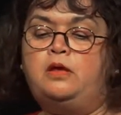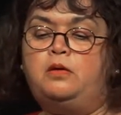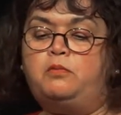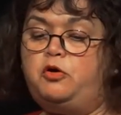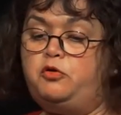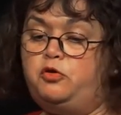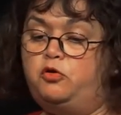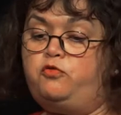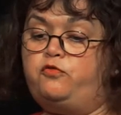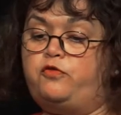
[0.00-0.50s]

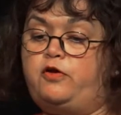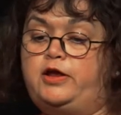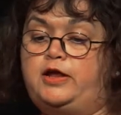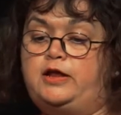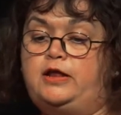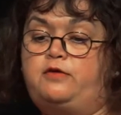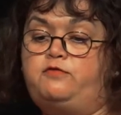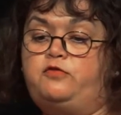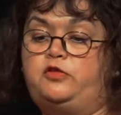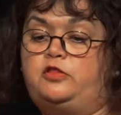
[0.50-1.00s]
Well, you're very
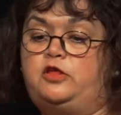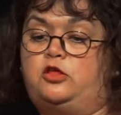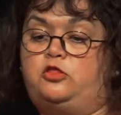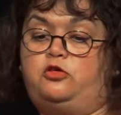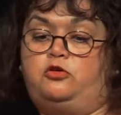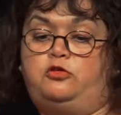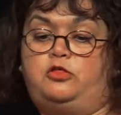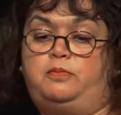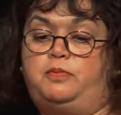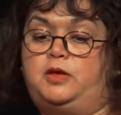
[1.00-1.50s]
clever, said
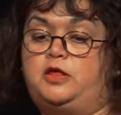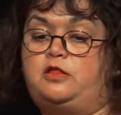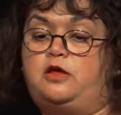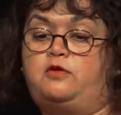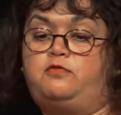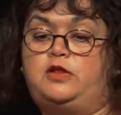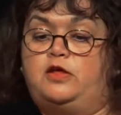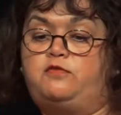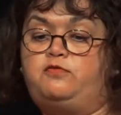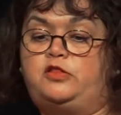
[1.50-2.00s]
Judy, because
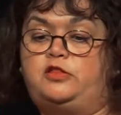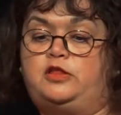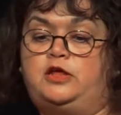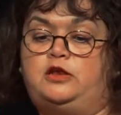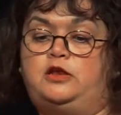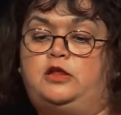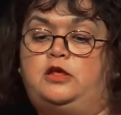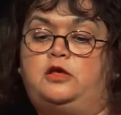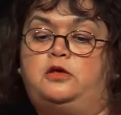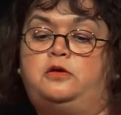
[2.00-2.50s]
I've never
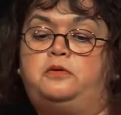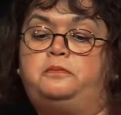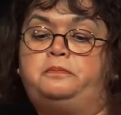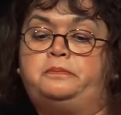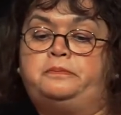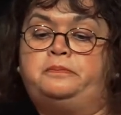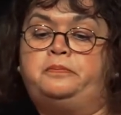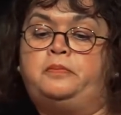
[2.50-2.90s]
seen you.